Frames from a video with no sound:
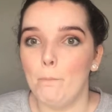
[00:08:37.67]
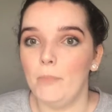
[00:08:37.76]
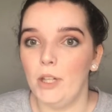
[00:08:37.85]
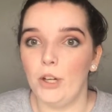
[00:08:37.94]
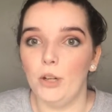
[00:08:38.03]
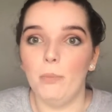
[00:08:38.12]

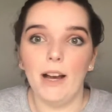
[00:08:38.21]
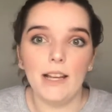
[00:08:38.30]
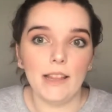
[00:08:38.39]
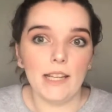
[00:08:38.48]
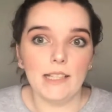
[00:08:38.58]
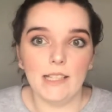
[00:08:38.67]
you know, buying
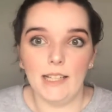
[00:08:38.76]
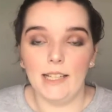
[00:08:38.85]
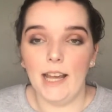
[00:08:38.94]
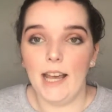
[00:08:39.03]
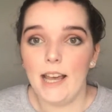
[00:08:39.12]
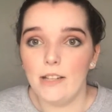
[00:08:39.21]
things
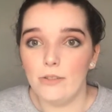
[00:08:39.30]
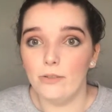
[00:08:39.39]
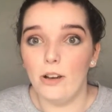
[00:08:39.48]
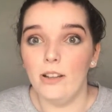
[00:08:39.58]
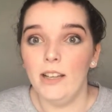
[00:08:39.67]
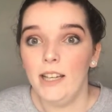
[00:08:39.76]
secondhand or
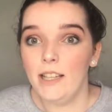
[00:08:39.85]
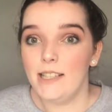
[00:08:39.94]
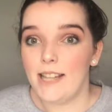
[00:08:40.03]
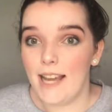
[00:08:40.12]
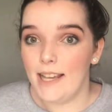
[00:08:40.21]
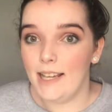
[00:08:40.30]

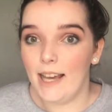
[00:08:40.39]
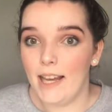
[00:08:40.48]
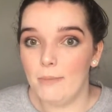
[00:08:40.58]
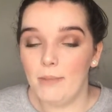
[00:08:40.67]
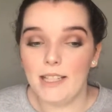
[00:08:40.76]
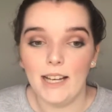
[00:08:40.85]
taking
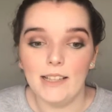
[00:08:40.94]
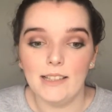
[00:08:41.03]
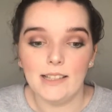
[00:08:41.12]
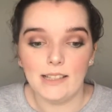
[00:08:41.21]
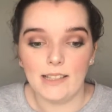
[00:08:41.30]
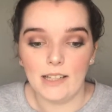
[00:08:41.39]

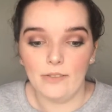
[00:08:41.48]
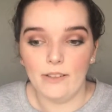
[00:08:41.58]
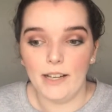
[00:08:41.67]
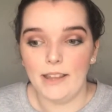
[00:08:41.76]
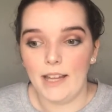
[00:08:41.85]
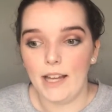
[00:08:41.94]
hand-me-downs and stuff
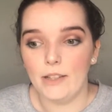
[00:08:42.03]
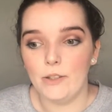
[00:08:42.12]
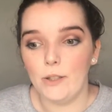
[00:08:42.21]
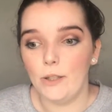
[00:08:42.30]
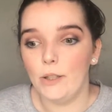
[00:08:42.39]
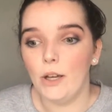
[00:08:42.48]
like that.
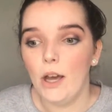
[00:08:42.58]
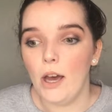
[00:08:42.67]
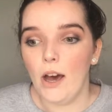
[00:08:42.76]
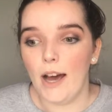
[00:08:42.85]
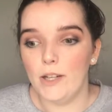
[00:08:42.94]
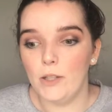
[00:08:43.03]
So
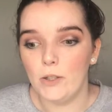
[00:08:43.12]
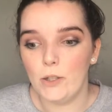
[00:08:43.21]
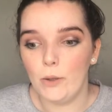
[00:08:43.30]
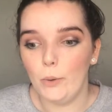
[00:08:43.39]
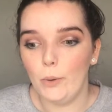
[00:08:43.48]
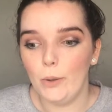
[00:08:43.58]
I just
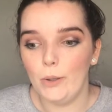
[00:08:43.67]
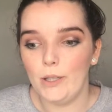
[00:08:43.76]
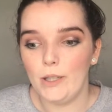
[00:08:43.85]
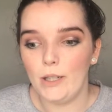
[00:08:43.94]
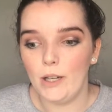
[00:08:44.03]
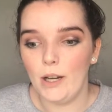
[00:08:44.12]

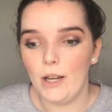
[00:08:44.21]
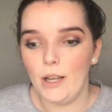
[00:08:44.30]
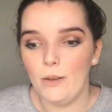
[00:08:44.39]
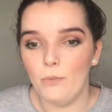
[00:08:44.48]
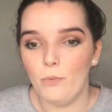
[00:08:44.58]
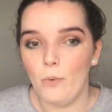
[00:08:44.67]
thought,
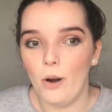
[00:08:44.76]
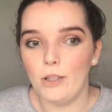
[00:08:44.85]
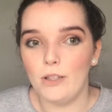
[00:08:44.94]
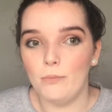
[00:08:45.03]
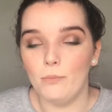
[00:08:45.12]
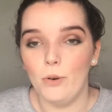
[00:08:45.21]

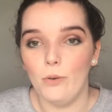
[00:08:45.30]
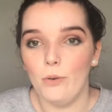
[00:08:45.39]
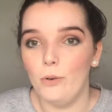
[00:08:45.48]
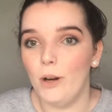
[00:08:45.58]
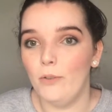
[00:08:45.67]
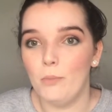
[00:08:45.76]
what
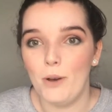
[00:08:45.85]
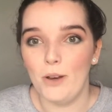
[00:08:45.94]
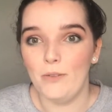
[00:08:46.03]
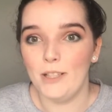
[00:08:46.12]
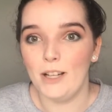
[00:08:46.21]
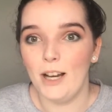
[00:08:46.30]
more of a
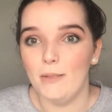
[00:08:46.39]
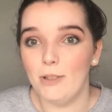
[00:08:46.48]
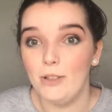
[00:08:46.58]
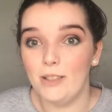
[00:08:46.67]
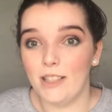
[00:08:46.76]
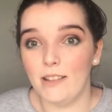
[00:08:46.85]
perfect time to
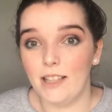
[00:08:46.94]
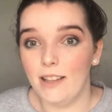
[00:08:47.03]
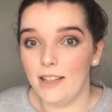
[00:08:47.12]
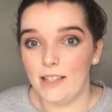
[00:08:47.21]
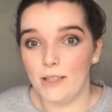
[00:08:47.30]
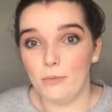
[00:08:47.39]
do something
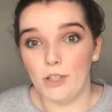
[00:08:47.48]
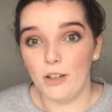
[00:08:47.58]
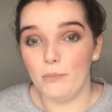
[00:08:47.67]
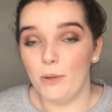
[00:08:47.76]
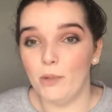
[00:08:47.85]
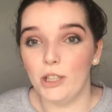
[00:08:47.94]
like this, which
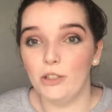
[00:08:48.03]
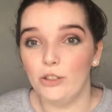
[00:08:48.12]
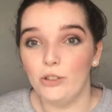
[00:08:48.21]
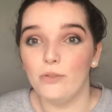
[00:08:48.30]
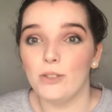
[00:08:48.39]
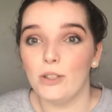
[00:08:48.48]
I've been wanting to
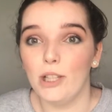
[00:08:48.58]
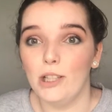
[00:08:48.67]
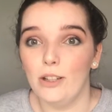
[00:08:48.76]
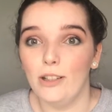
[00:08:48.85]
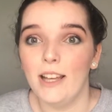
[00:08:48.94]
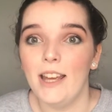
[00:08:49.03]
do for so
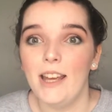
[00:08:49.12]
long,